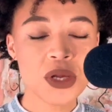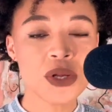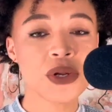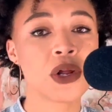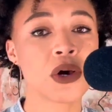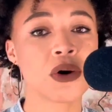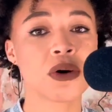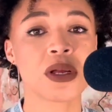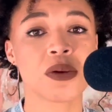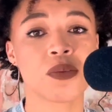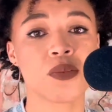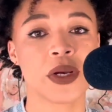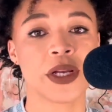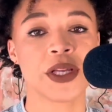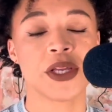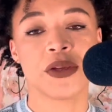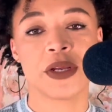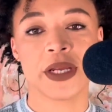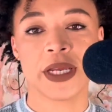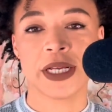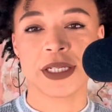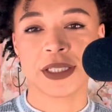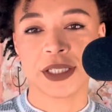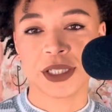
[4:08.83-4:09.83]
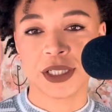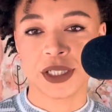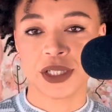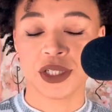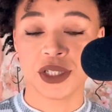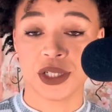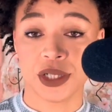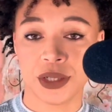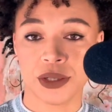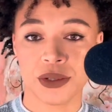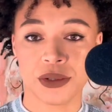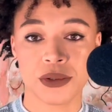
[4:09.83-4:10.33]
knowing what you need to
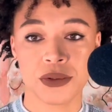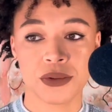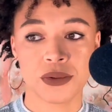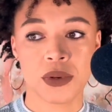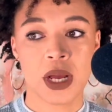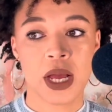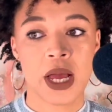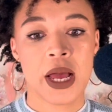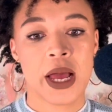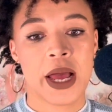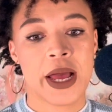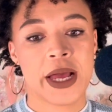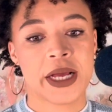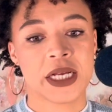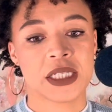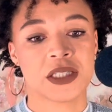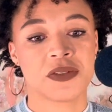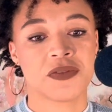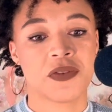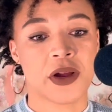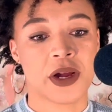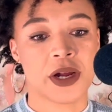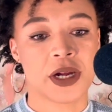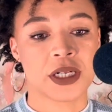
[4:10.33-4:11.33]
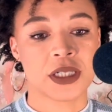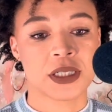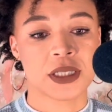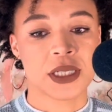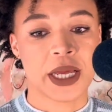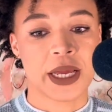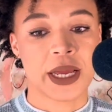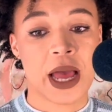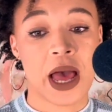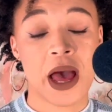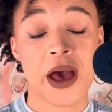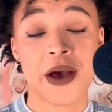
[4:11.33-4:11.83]
do as far as
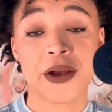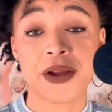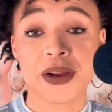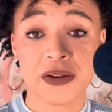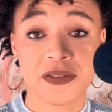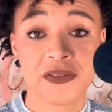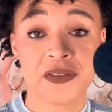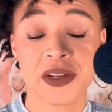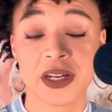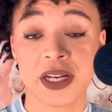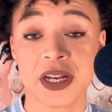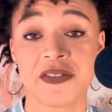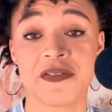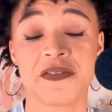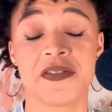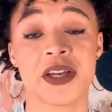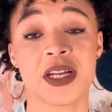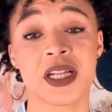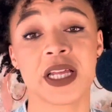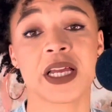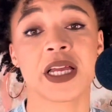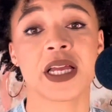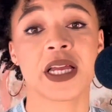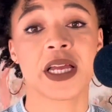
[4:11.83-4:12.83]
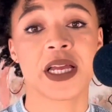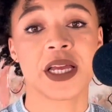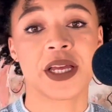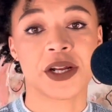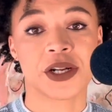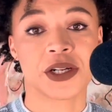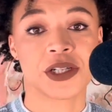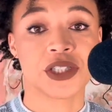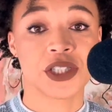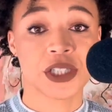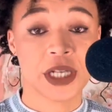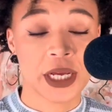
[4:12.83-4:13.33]
like how you're feeling
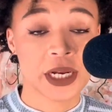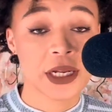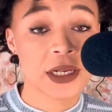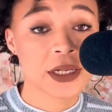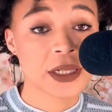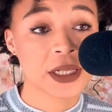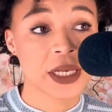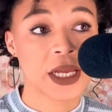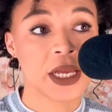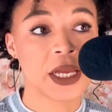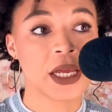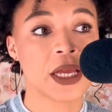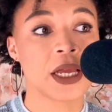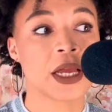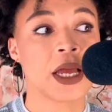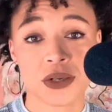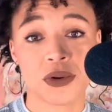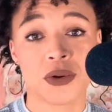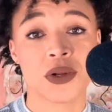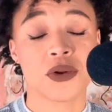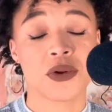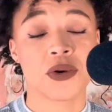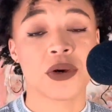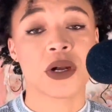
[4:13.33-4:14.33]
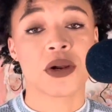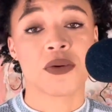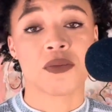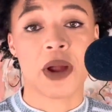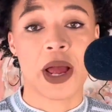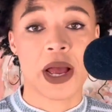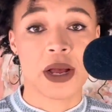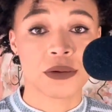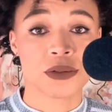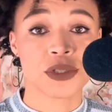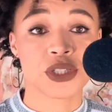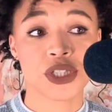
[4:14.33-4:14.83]
energetically going on
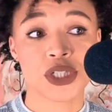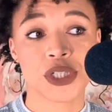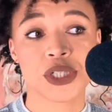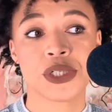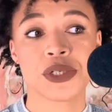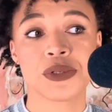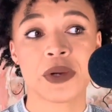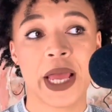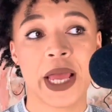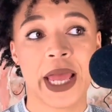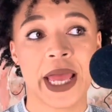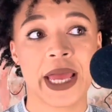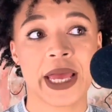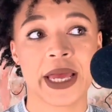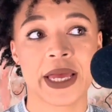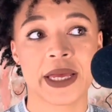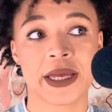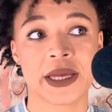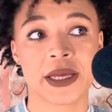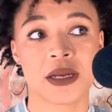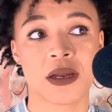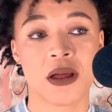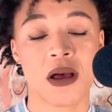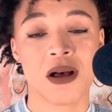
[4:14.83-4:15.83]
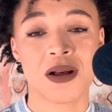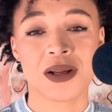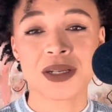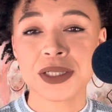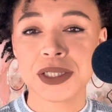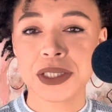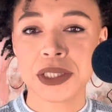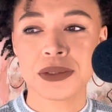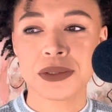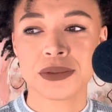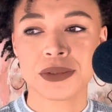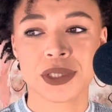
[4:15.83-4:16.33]
around you. And
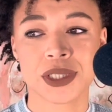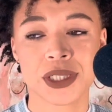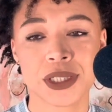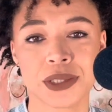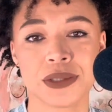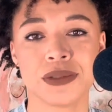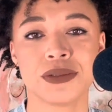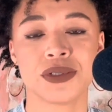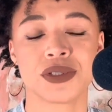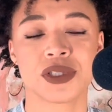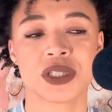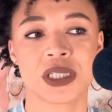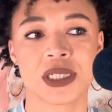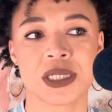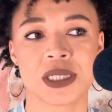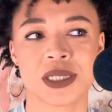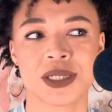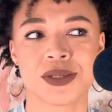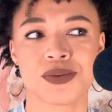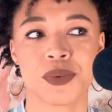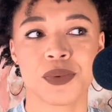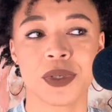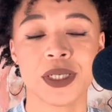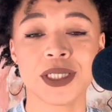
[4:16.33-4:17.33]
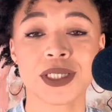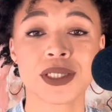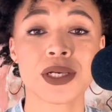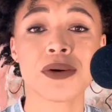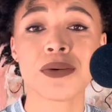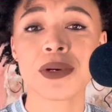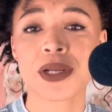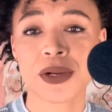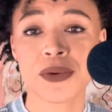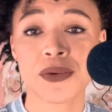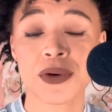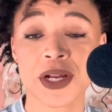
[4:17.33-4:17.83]
also too, just what's
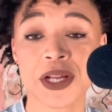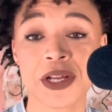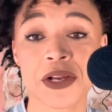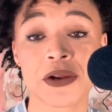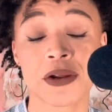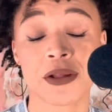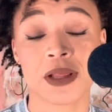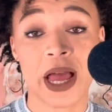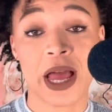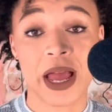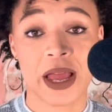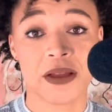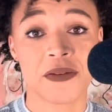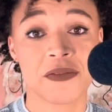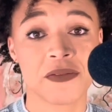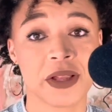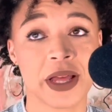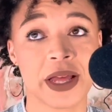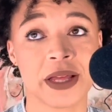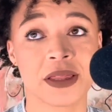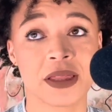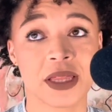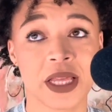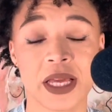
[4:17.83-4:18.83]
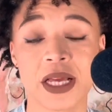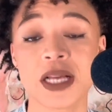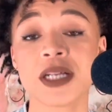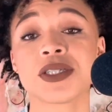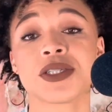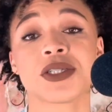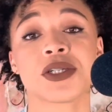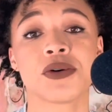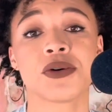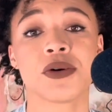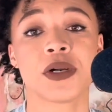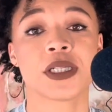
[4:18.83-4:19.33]
going on in your life. Like
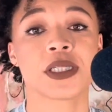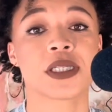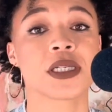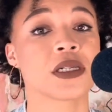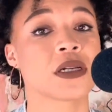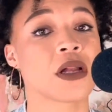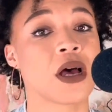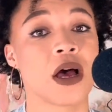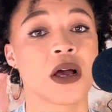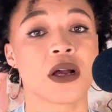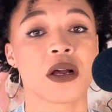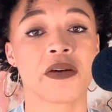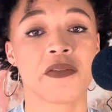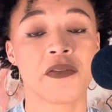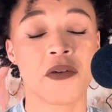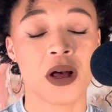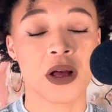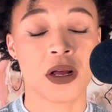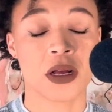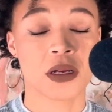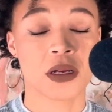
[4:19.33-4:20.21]
things are going to knock